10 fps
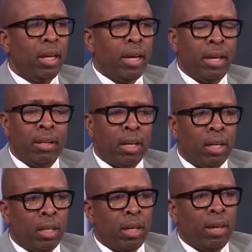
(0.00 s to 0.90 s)
And,
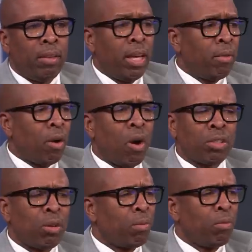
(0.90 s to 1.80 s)
uh, and then
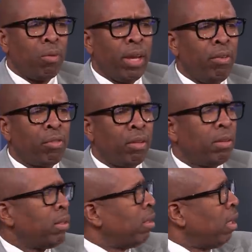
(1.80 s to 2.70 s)
also Reaves
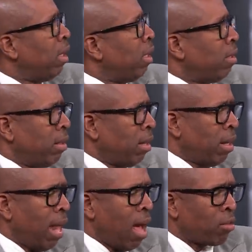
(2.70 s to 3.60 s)

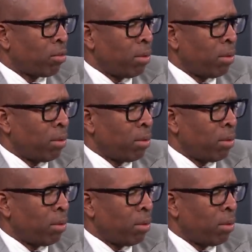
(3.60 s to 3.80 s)
allows